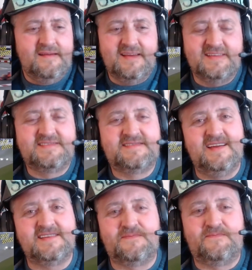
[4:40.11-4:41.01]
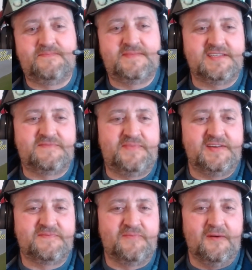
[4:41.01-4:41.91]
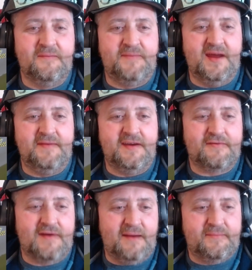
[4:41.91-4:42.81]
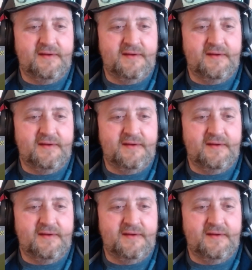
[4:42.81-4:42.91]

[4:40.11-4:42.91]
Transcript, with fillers: That's that's just piss poor baby crap.